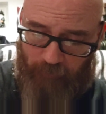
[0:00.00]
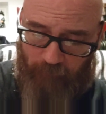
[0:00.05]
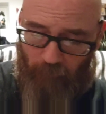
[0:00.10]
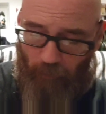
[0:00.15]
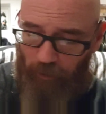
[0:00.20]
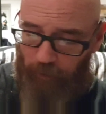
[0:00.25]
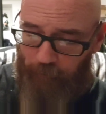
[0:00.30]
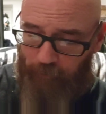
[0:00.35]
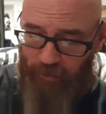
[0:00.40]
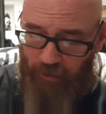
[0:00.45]

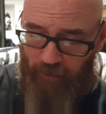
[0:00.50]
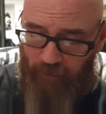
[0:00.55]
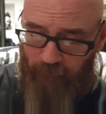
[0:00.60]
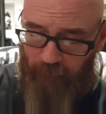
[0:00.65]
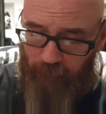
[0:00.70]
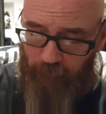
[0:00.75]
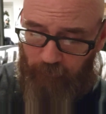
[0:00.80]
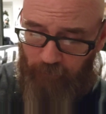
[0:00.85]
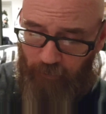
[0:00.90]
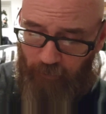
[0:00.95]
Far be it
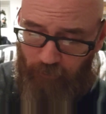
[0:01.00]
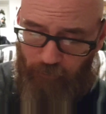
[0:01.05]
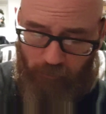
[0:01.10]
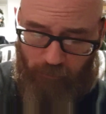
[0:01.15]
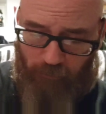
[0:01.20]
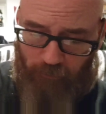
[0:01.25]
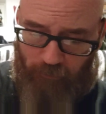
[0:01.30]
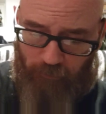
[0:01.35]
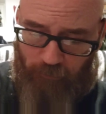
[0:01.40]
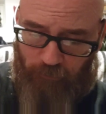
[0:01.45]
from you
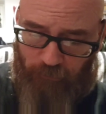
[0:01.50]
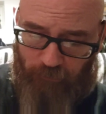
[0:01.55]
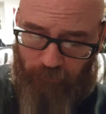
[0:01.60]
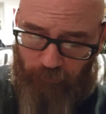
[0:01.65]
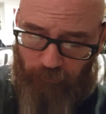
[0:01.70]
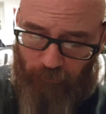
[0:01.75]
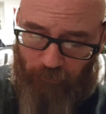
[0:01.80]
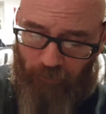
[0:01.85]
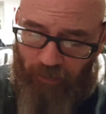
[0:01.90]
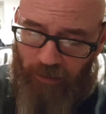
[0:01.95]
to do
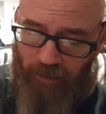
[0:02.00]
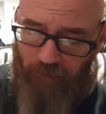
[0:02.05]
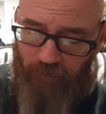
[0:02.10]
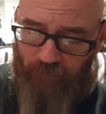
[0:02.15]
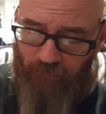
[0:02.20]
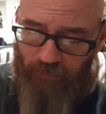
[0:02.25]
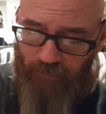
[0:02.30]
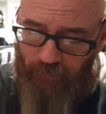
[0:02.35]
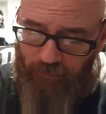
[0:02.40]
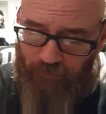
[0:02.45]
such a thing
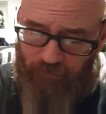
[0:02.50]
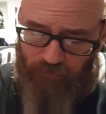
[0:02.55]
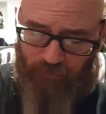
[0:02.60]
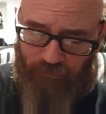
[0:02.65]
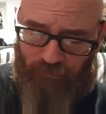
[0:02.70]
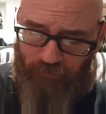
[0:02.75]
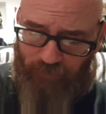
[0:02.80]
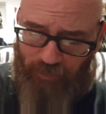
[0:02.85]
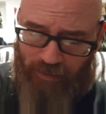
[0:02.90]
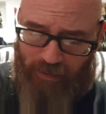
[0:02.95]
as this, to
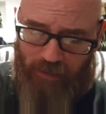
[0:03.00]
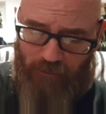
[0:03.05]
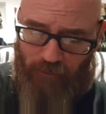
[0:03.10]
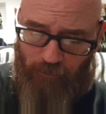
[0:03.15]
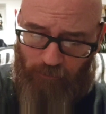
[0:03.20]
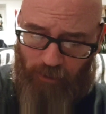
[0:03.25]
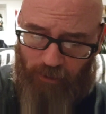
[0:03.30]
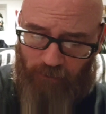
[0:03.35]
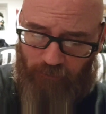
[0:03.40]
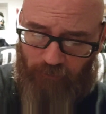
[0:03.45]
slay the
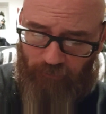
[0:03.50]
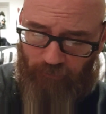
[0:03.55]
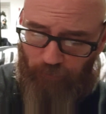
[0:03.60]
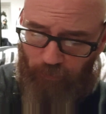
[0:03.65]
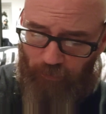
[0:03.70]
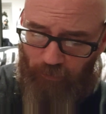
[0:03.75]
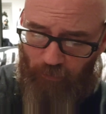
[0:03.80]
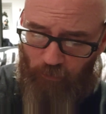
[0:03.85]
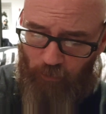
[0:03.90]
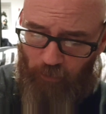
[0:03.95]
righteous
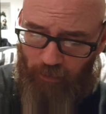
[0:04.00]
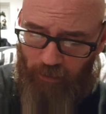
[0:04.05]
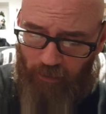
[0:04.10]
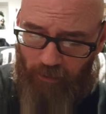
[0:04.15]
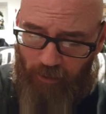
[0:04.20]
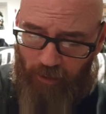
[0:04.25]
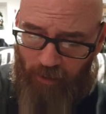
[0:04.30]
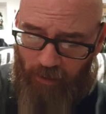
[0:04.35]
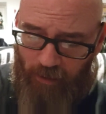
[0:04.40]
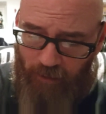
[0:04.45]
with the wicked,